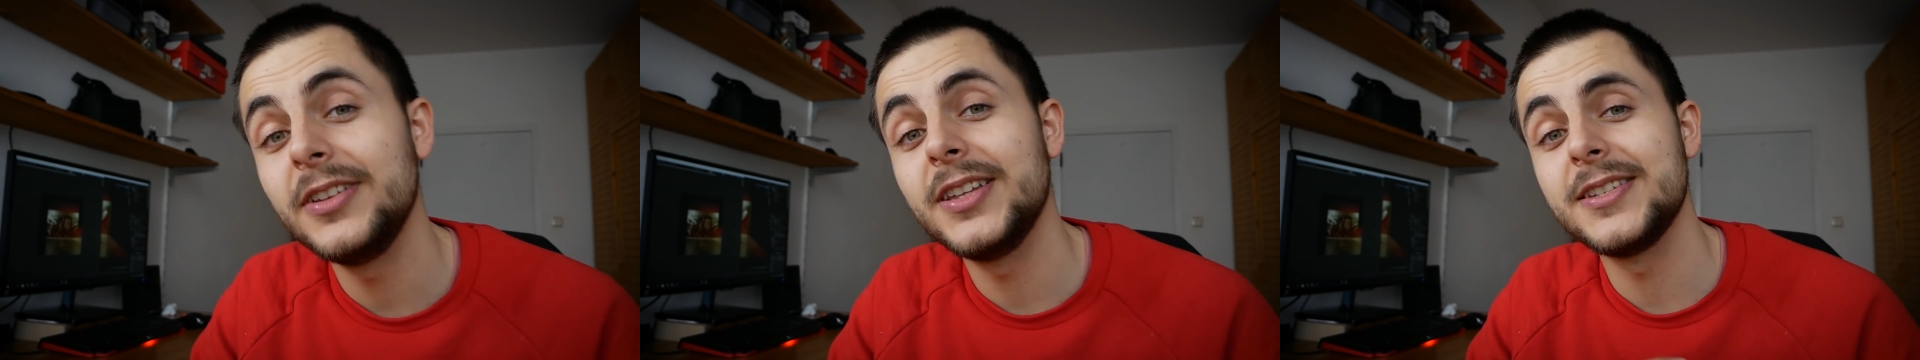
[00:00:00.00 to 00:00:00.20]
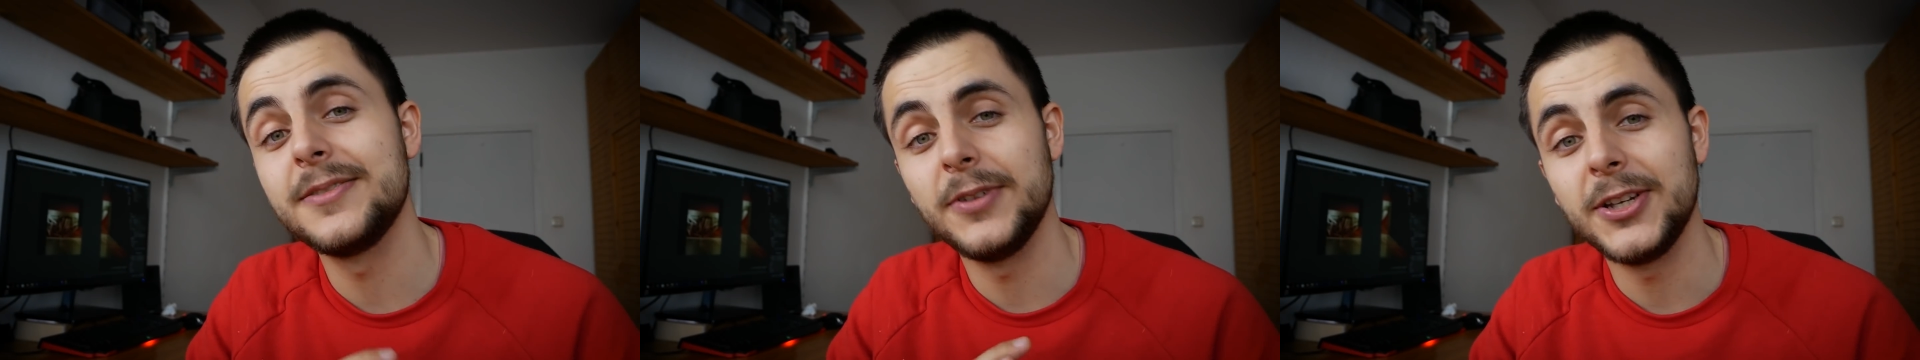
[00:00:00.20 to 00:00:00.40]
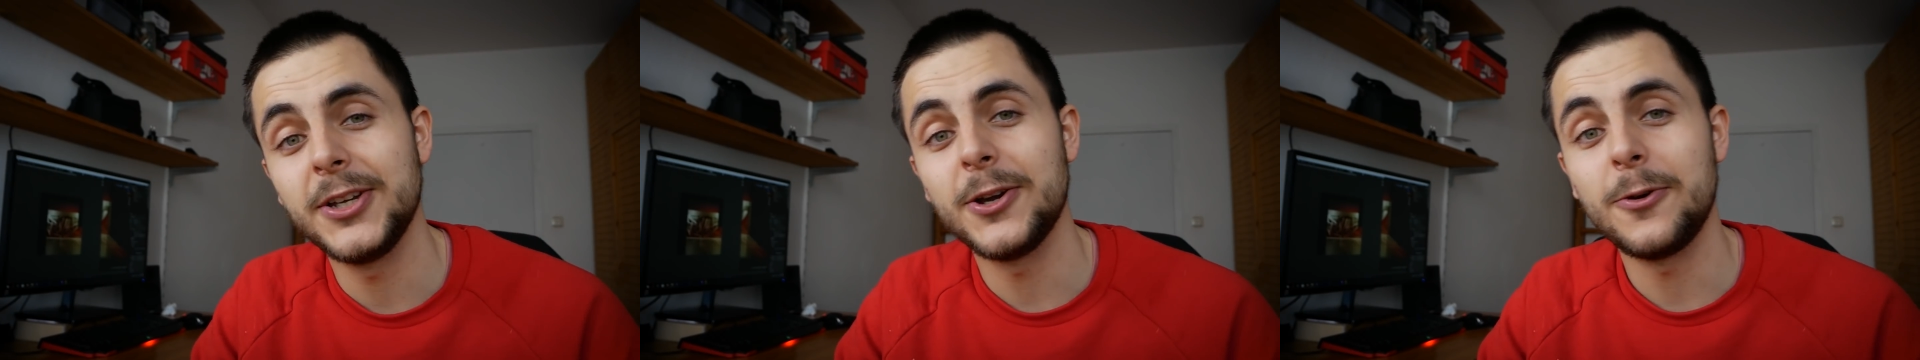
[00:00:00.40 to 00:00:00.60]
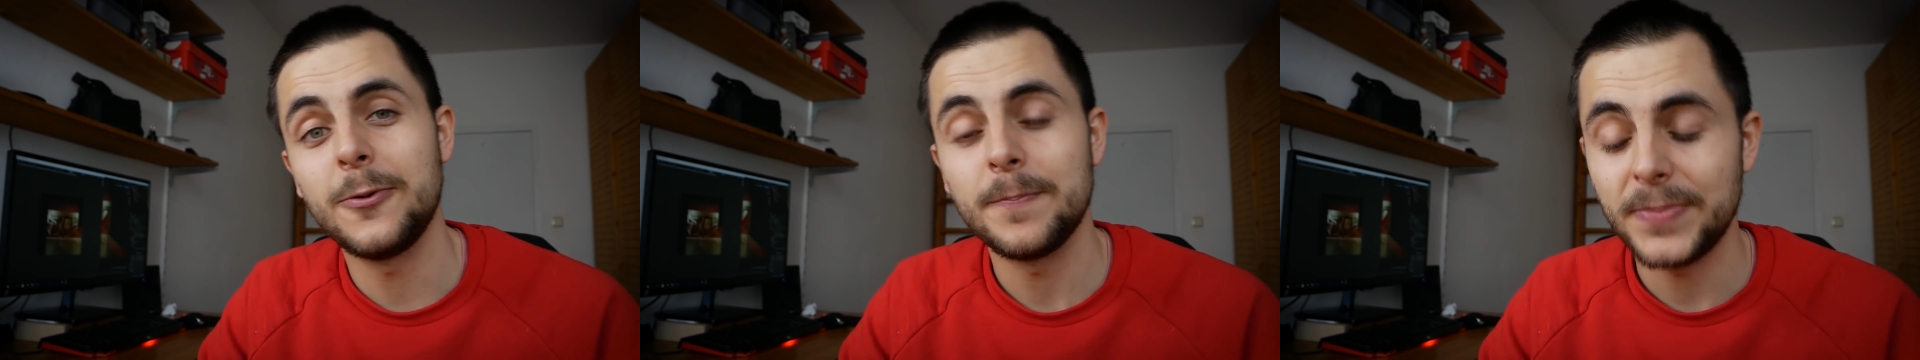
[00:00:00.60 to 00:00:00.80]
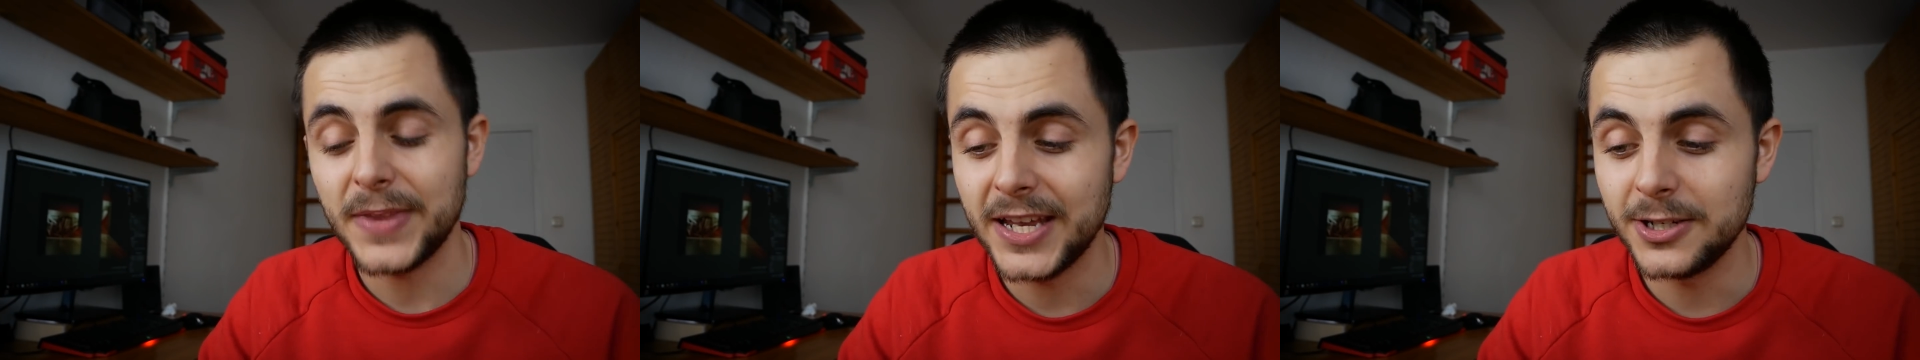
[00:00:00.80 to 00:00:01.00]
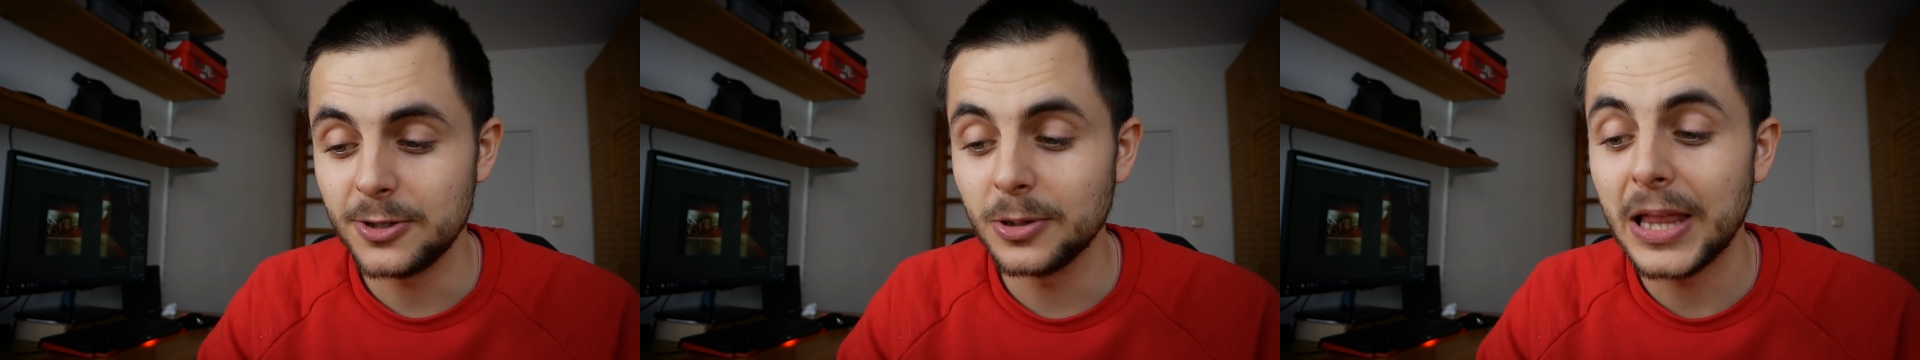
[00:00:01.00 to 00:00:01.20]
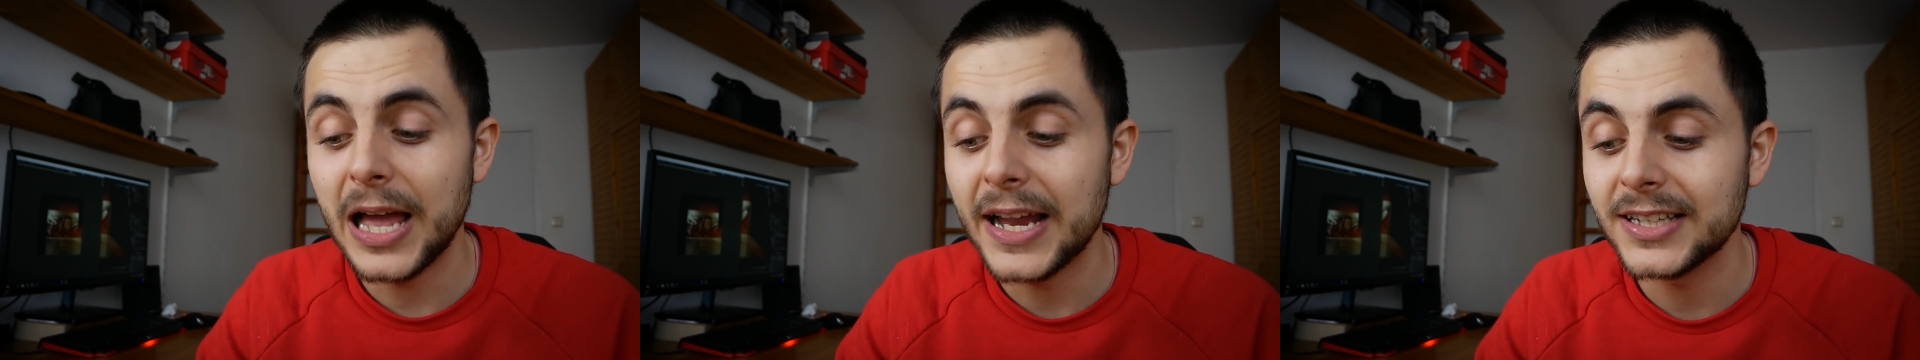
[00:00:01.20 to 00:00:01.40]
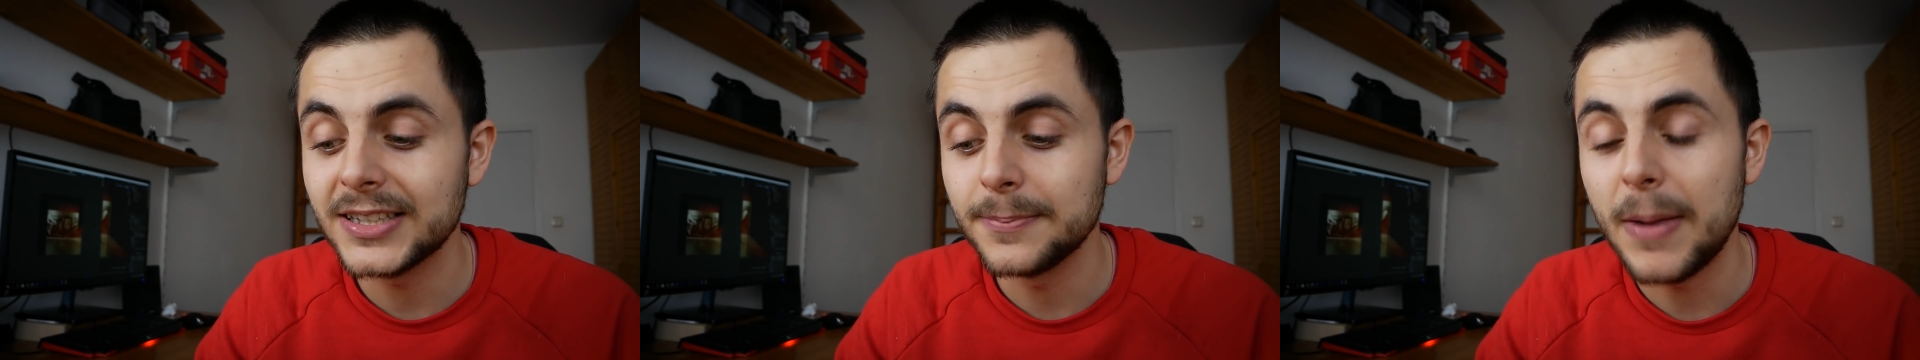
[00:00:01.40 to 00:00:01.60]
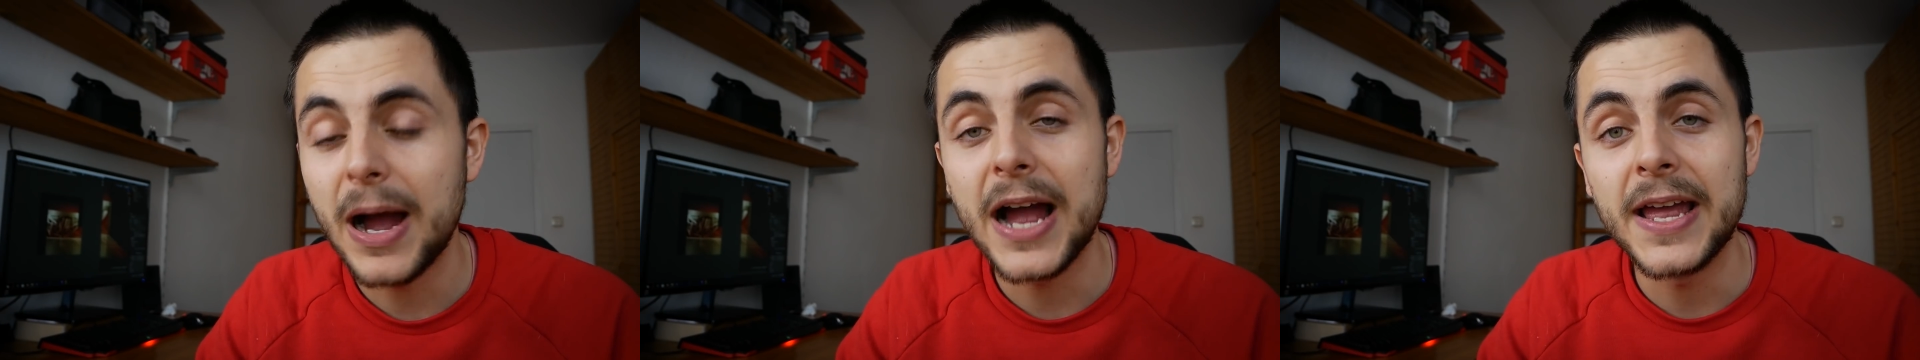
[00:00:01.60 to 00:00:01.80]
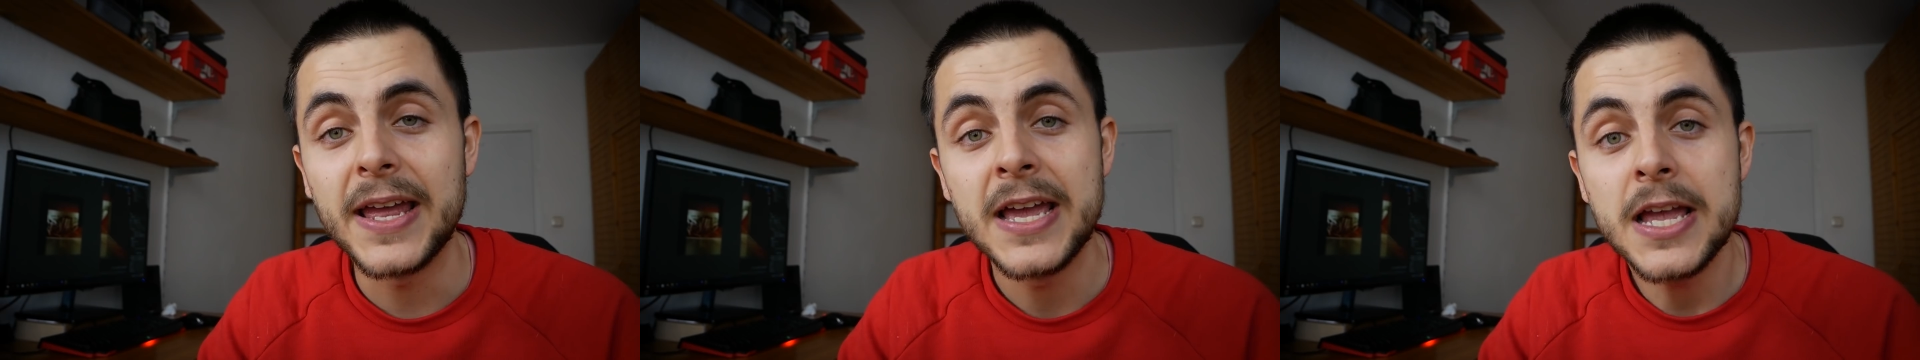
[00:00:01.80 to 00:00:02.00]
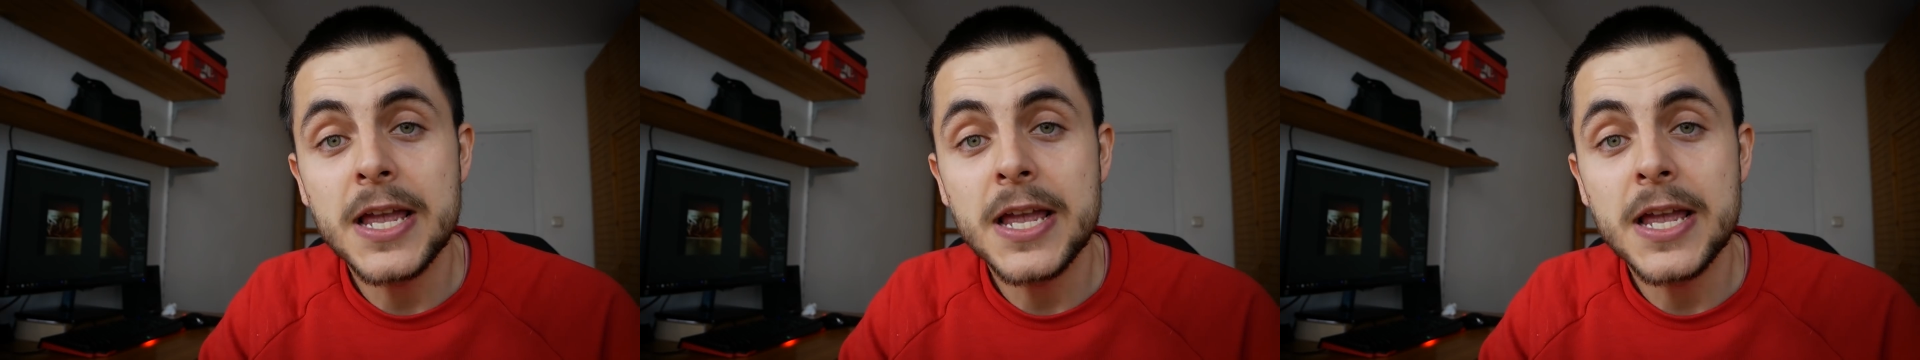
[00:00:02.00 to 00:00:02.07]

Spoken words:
this video and you liked my